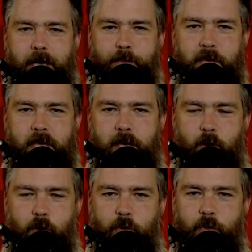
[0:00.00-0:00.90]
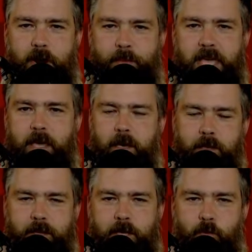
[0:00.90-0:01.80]
Remy, or Remy,
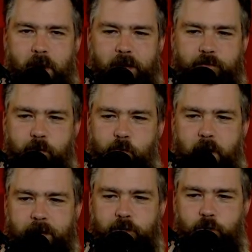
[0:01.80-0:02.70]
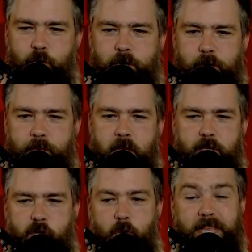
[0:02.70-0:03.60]
the rat from Ratatouille.
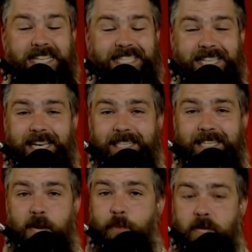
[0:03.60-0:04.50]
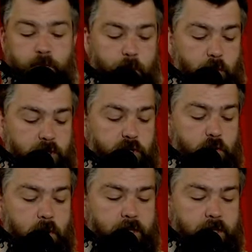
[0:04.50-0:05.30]
So that's 10 possible points to you.